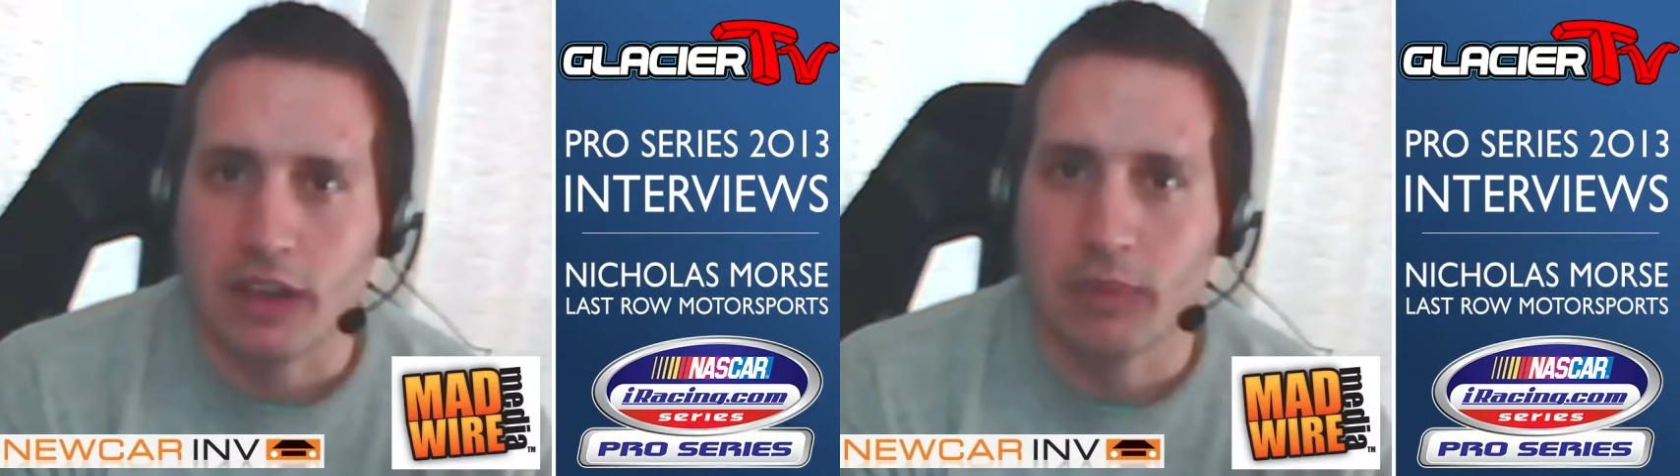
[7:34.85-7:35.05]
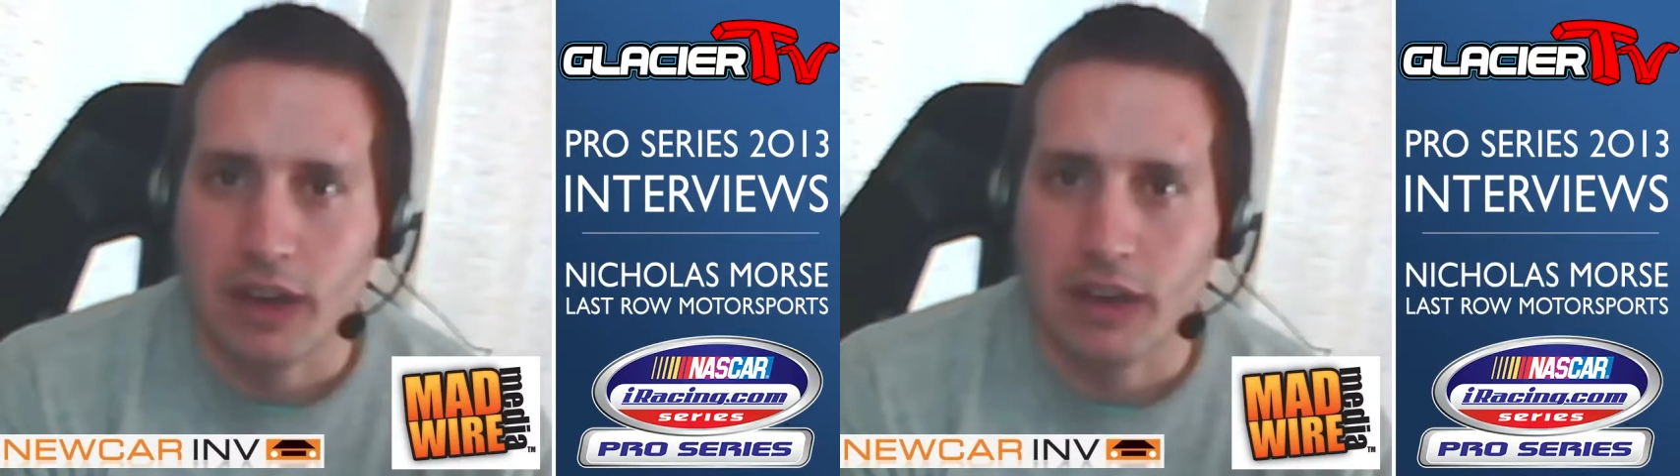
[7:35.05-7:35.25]

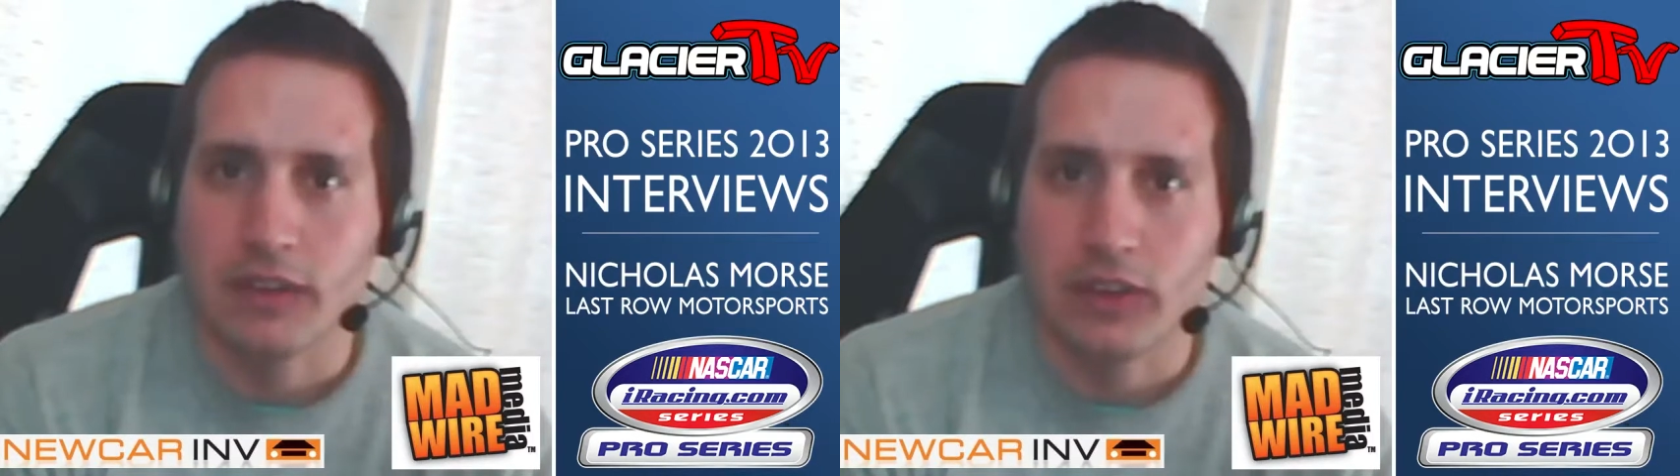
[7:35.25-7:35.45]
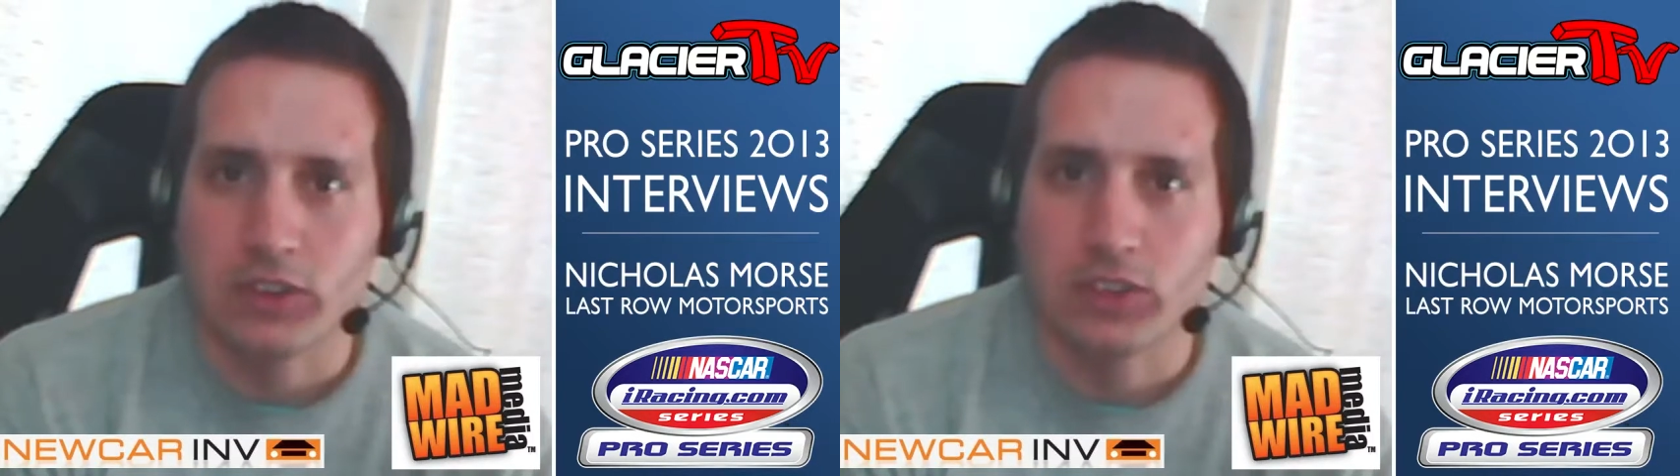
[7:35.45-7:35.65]

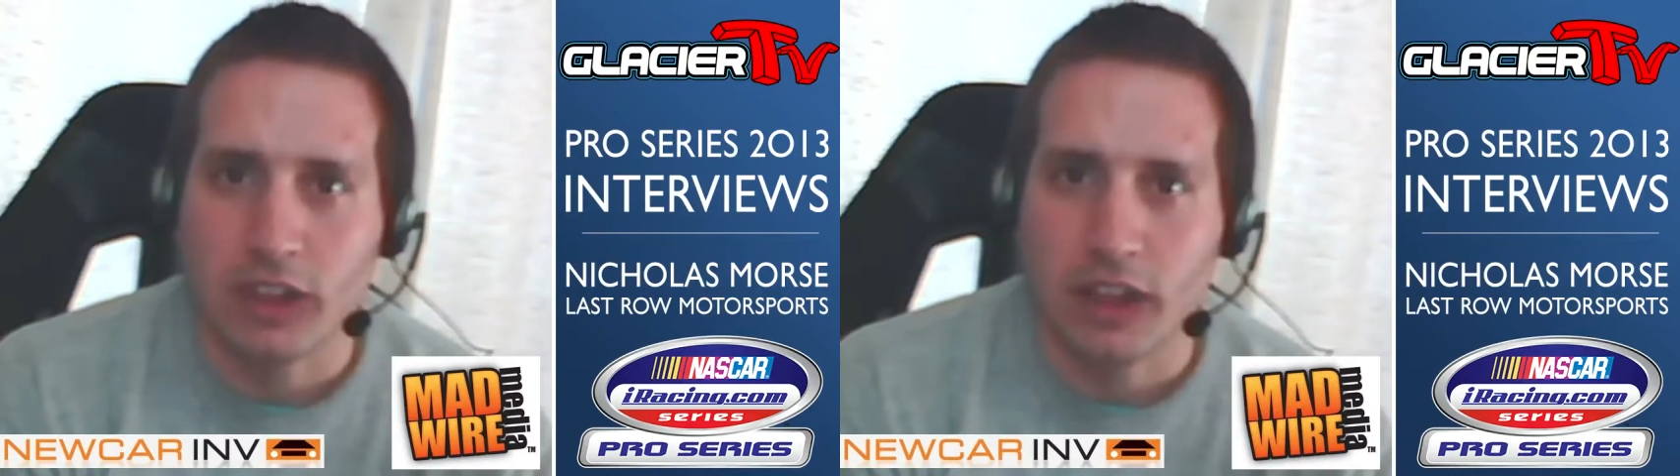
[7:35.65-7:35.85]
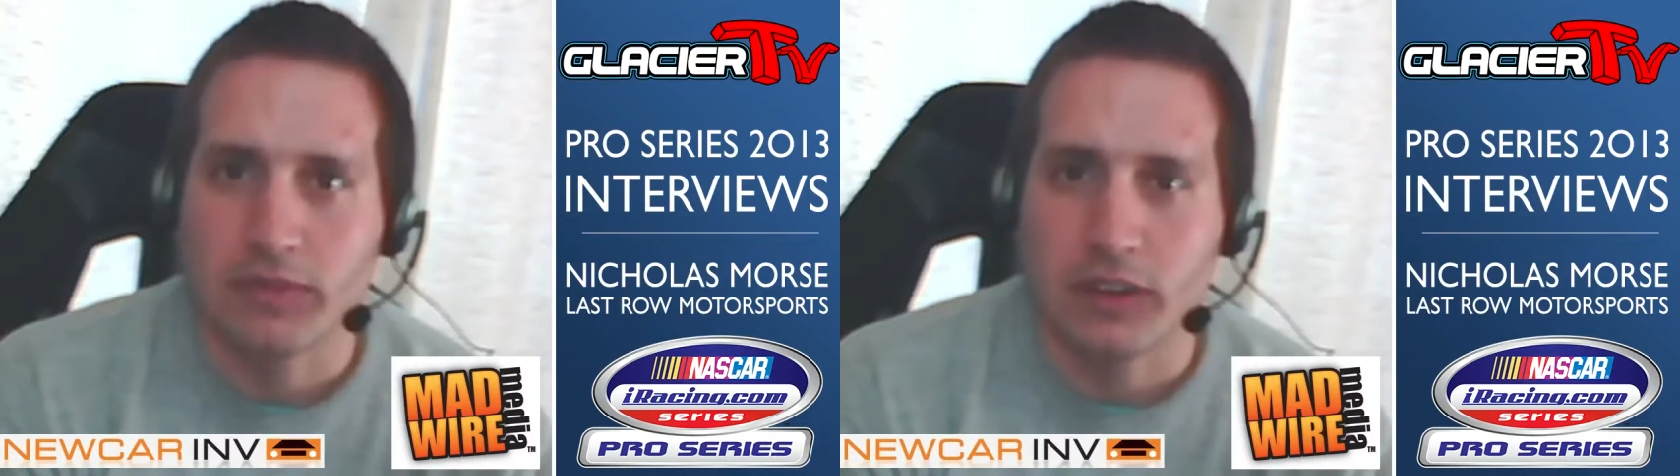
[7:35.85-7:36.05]
competitive and it should be
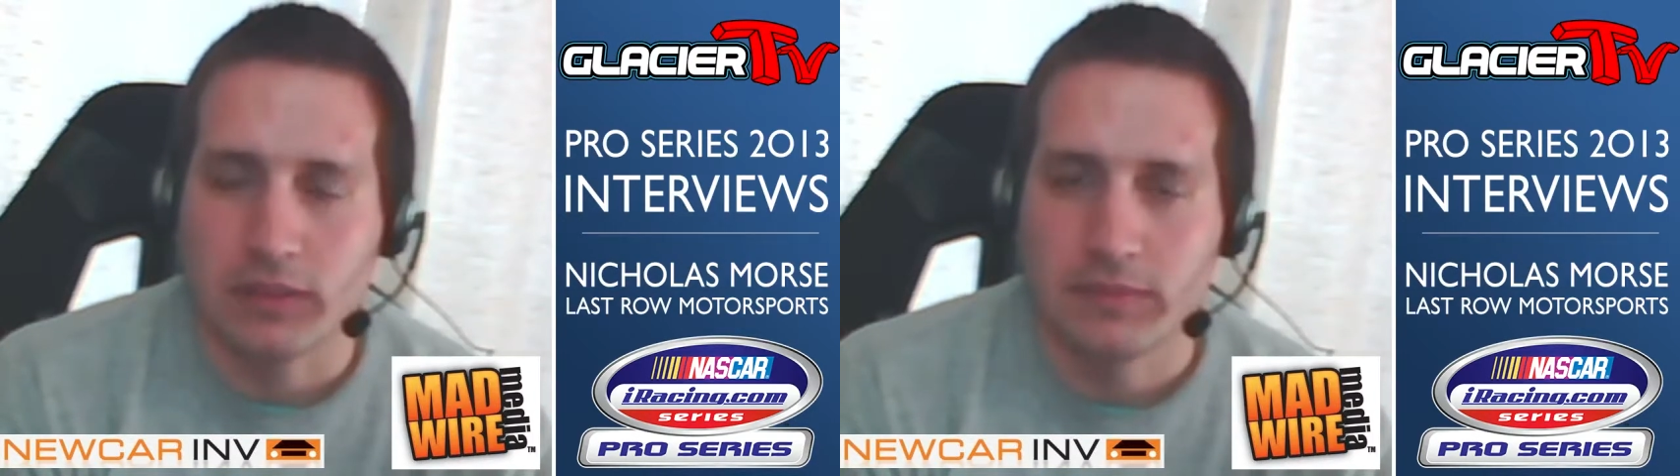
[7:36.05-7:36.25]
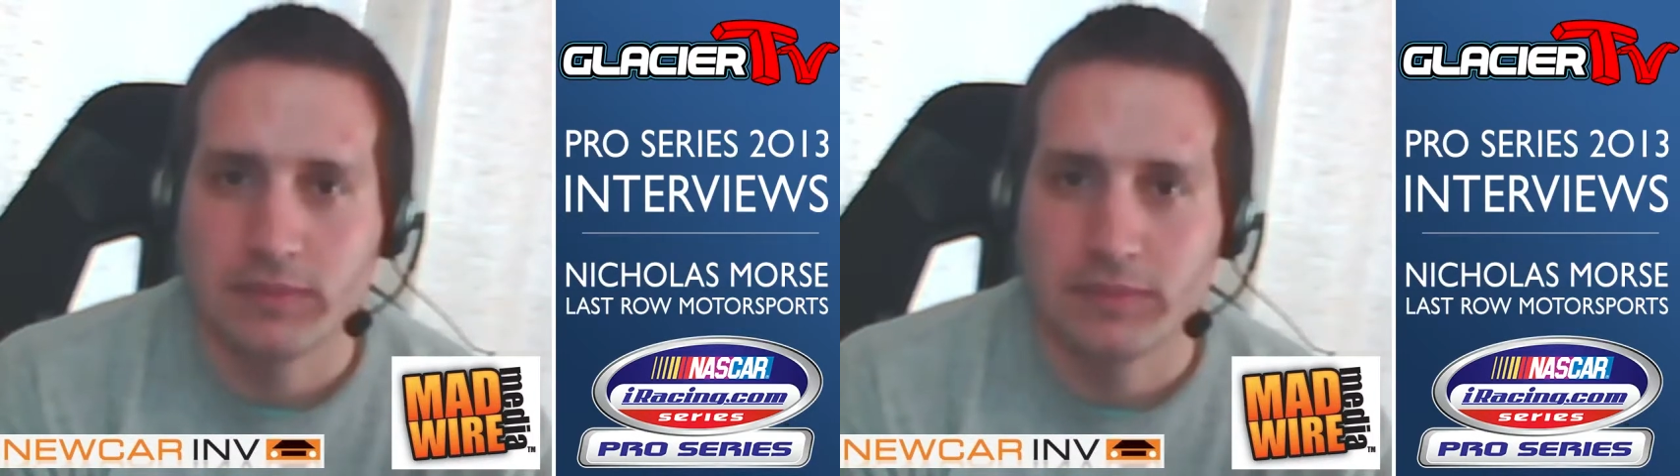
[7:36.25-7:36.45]
a lot of fun.